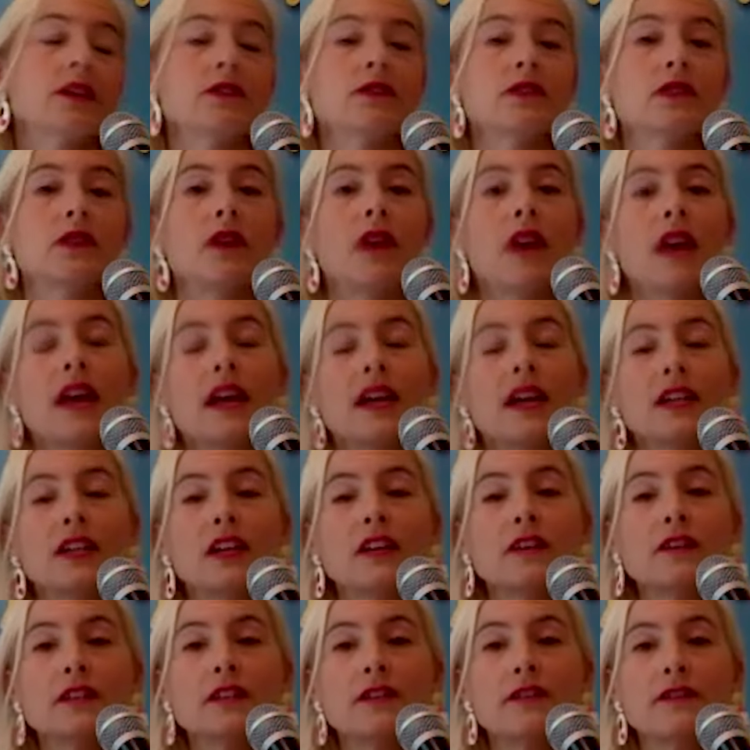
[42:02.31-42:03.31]
Mm-hmm. So you
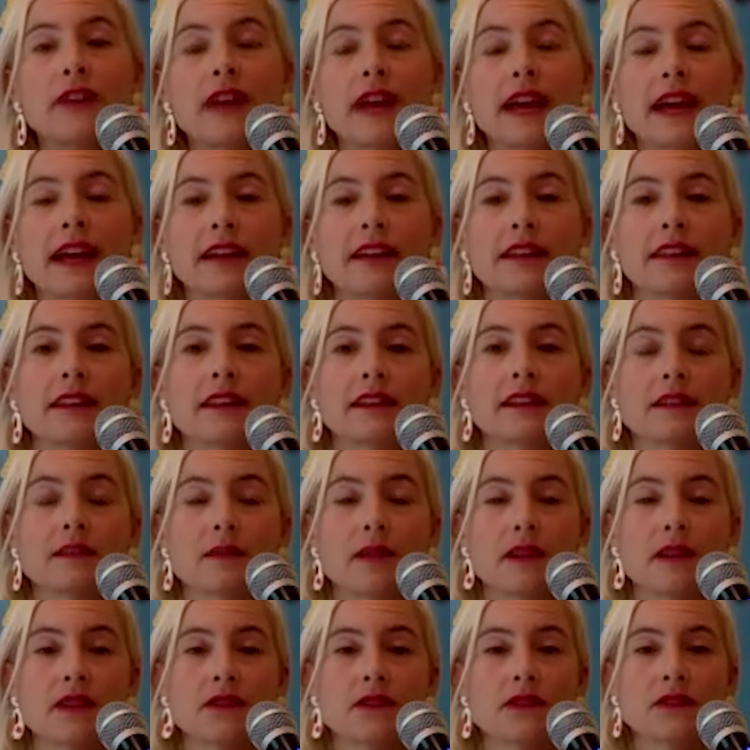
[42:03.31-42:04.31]
have to find the
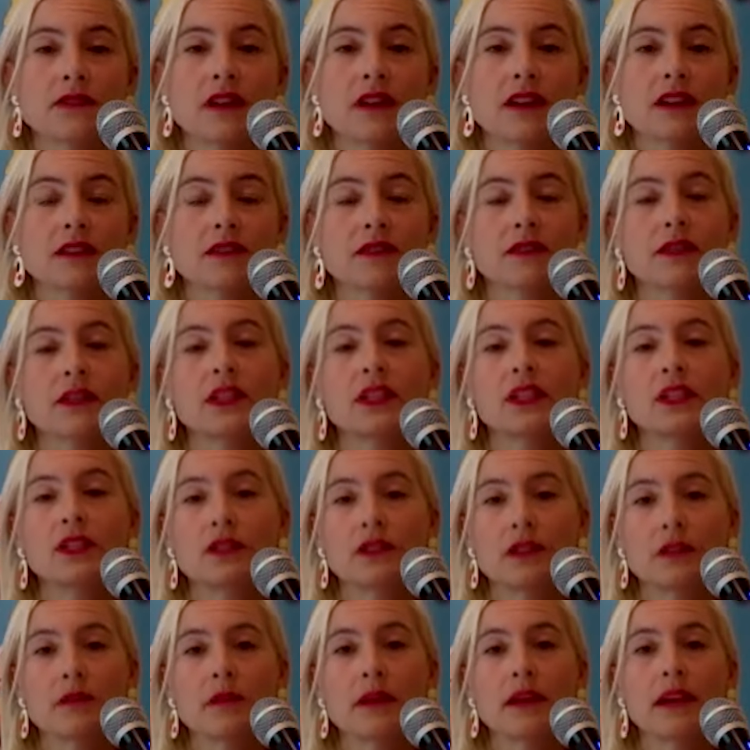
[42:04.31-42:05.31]
special sauce for you
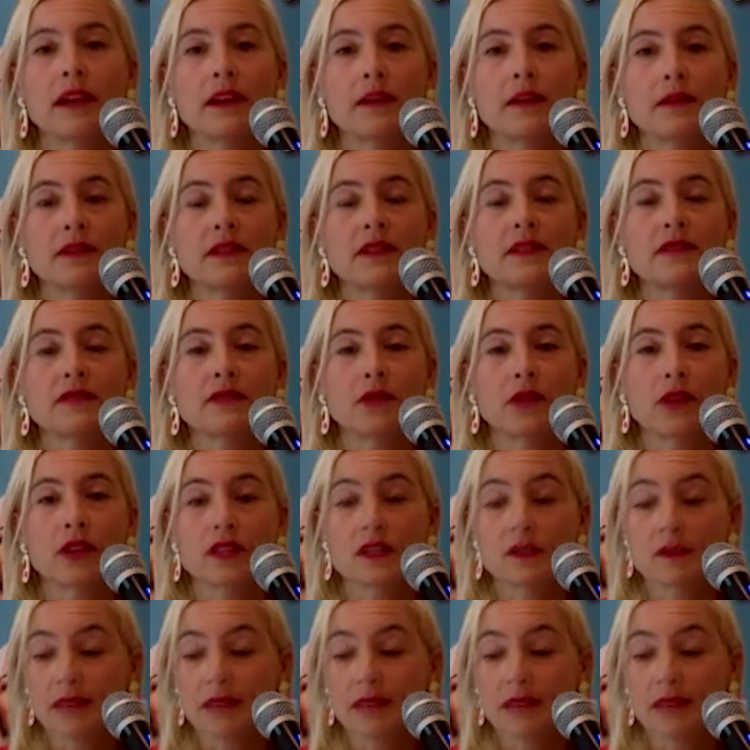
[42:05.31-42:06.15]
in a breakup and divorce.